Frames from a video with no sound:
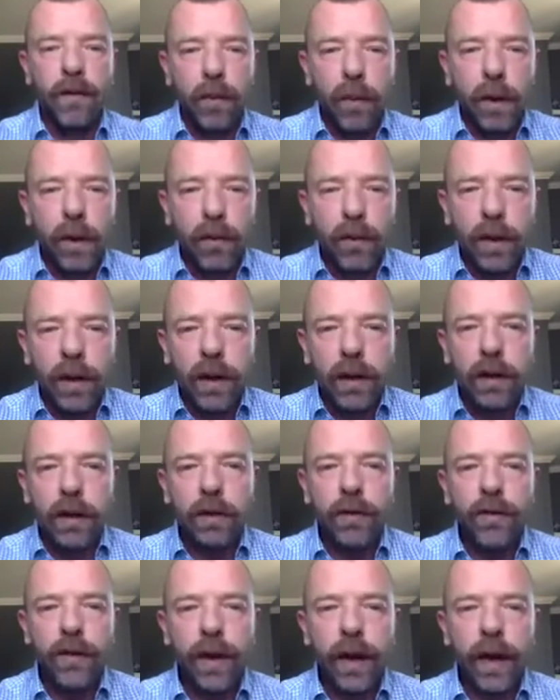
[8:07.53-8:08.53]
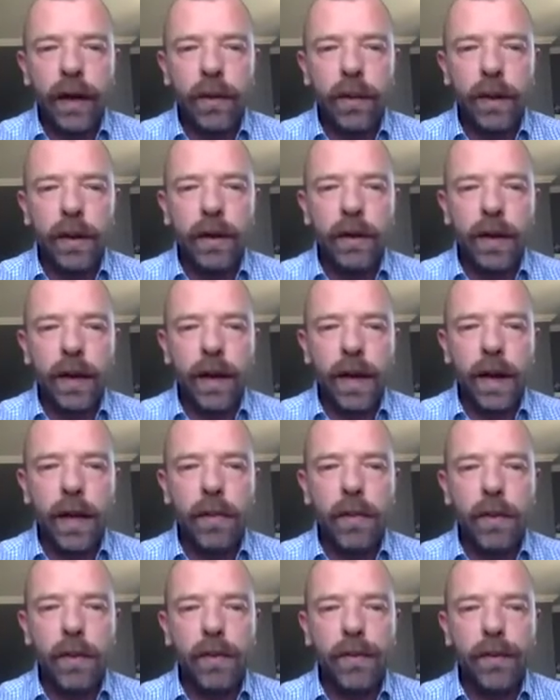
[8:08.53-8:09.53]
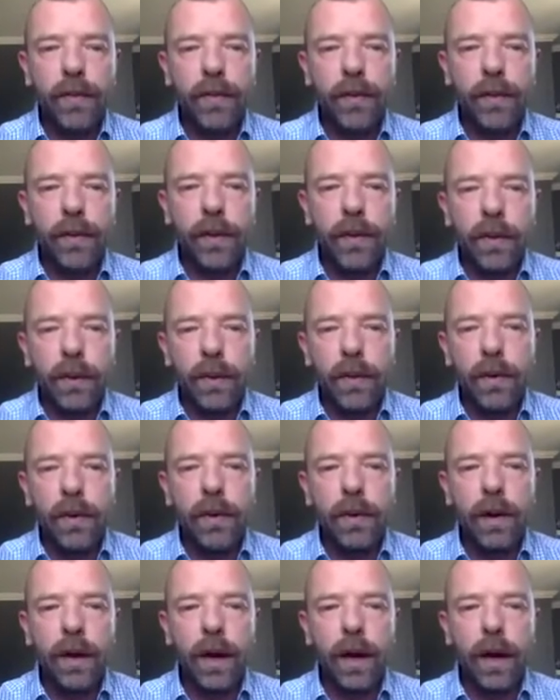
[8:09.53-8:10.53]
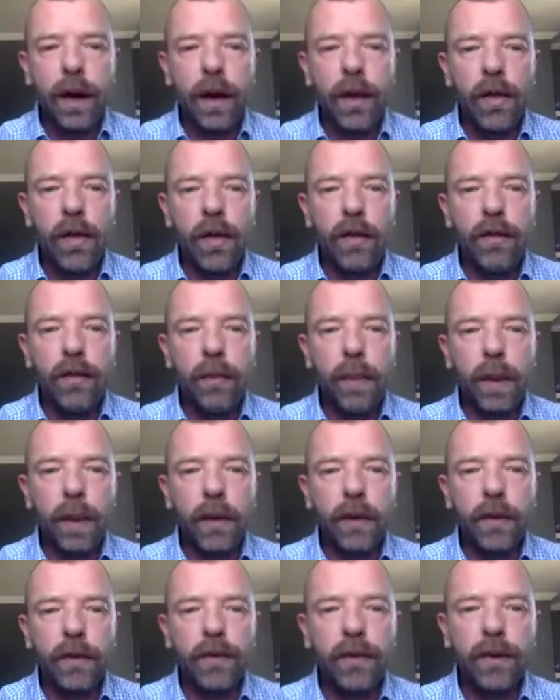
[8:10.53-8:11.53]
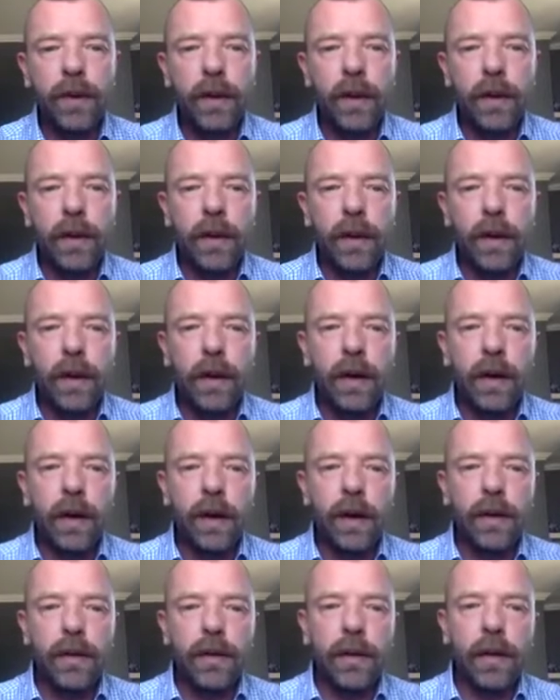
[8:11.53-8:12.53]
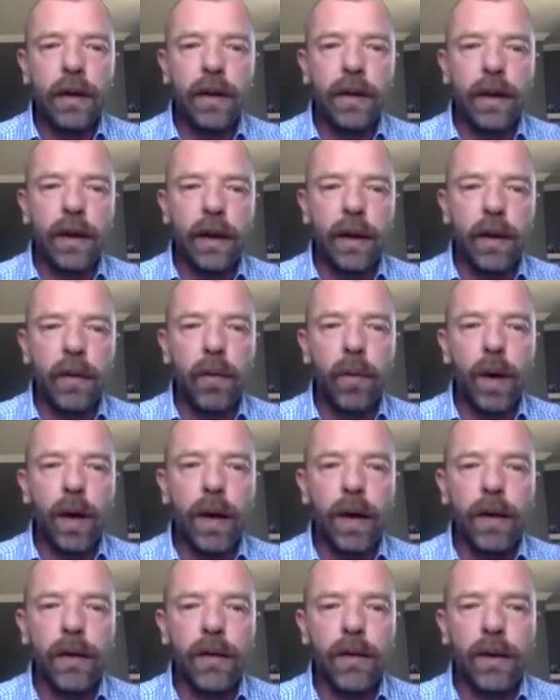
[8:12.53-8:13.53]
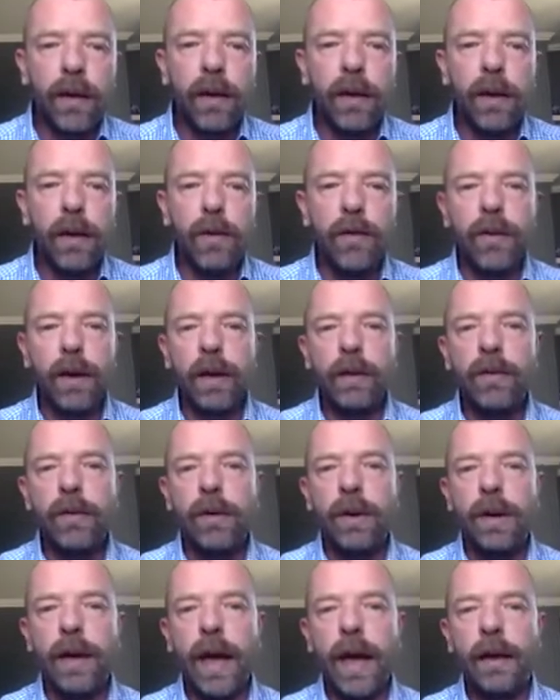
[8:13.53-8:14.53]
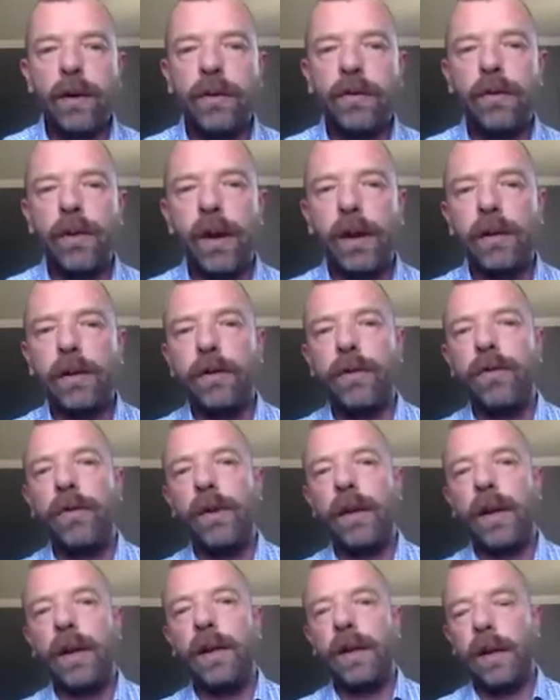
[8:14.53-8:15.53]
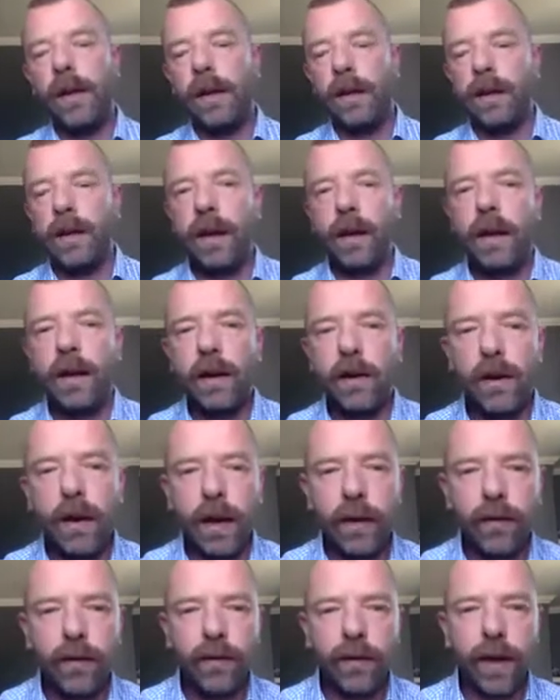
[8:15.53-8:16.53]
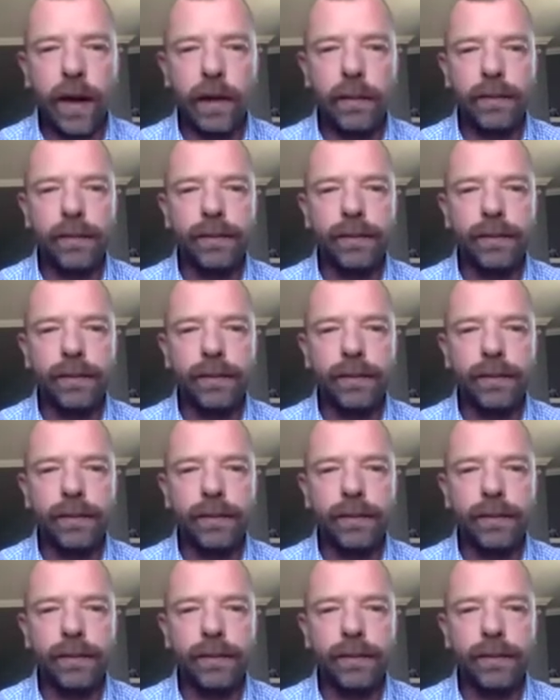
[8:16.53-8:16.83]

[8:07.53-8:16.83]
what it really looks like when the DNA moves through these pillars. It unwinds and goes into the nanochannels and then linearizes that.